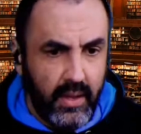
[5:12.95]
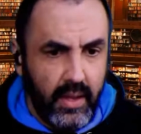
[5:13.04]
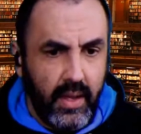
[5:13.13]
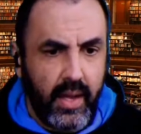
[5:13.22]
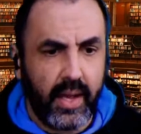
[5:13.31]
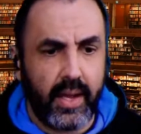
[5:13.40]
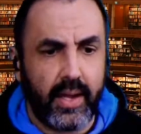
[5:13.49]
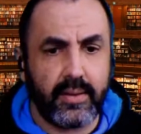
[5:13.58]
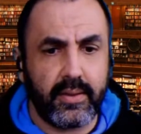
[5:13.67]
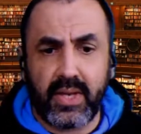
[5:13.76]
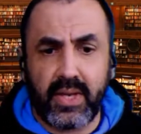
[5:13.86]
And
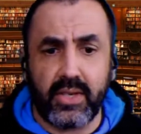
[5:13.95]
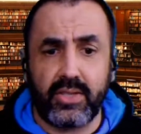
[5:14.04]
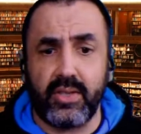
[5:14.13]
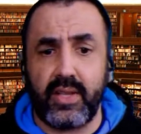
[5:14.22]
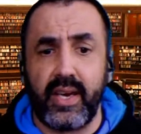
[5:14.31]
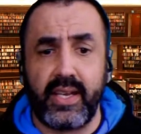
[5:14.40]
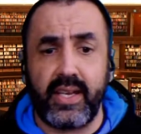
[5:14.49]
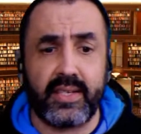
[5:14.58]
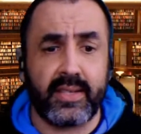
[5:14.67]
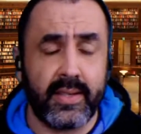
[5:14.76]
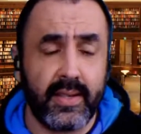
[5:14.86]
because today
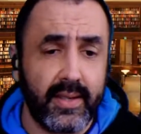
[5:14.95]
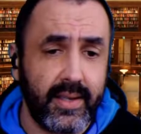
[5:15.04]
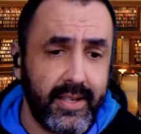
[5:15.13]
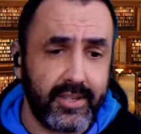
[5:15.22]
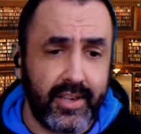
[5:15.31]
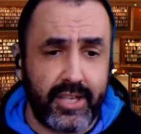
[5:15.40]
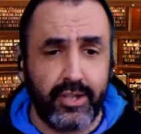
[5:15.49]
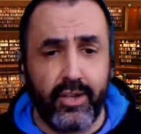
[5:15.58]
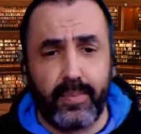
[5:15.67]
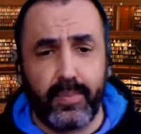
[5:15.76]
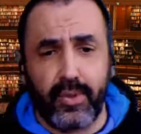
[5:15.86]
it's the
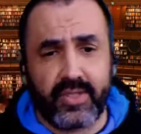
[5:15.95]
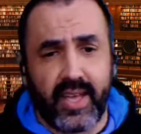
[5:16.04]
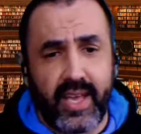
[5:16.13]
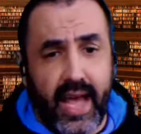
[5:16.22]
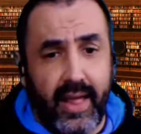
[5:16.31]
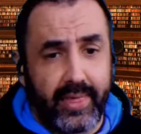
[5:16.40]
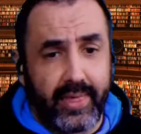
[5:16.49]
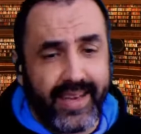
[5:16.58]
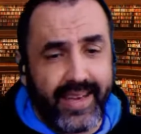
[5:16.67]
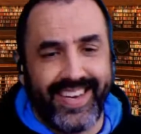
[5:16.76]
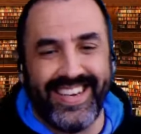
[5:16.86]
International Books Day, I
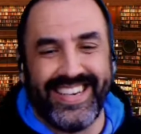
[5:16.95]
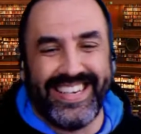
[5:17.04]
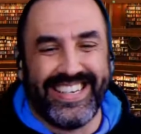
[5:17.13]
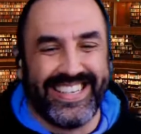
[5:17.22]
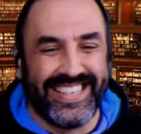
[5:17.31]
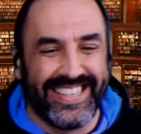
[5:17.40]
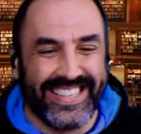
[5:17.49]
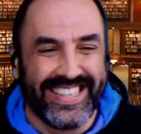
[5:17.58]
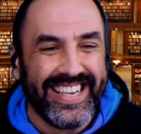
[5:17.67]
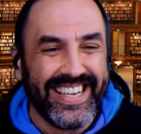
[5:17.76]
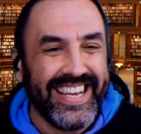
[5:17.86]
think
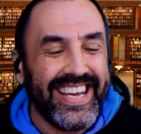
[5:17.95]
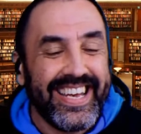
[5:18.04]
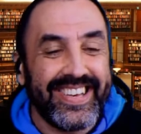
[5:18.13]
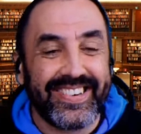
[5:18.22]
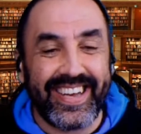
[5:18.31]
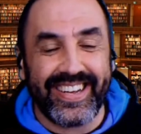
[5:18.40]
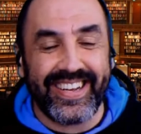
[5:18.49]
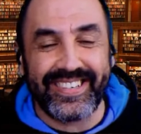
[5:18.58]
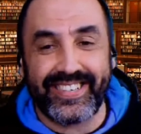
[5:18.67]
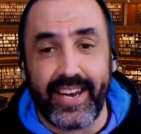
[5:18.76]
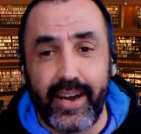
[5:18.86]
you can
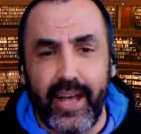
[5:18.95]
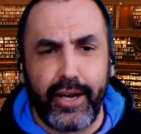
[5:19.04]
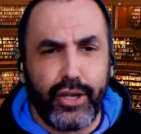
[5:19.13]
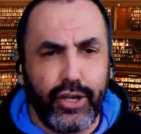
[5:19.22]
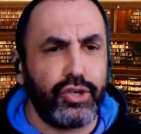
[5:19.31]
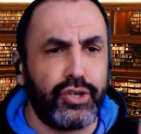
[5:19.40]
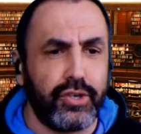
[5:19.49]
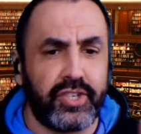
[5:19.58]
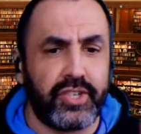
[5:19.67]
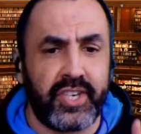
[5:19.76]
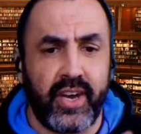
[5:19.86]
share and you should
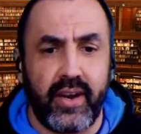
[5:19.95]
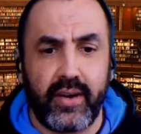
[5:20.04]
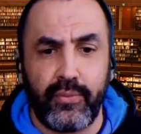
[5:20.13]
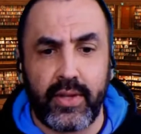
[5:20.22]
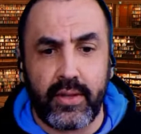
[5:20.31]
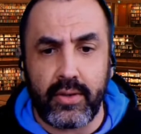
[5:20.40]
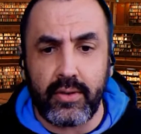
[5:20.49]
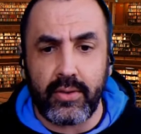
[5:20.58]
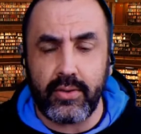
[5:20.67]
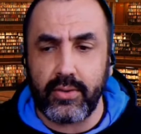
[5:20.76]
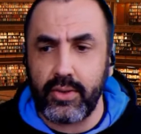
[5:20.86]
share with
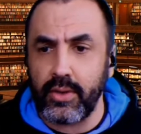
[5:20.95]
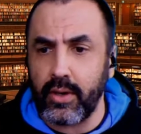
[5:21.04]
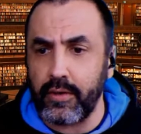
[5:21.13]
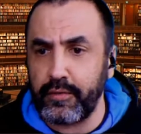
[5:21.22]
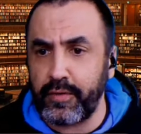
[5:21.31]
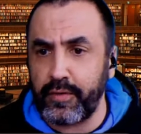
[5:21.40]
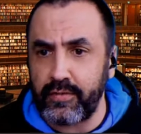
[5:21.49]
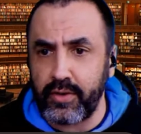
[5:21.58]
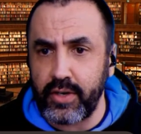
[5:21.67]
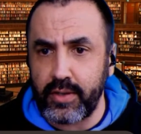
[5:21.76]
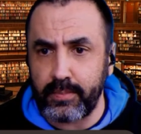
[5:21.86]
you your
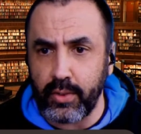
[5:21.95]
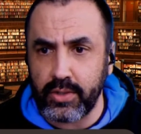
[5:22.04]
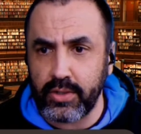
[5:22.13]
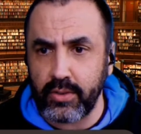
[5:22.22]
favorite books.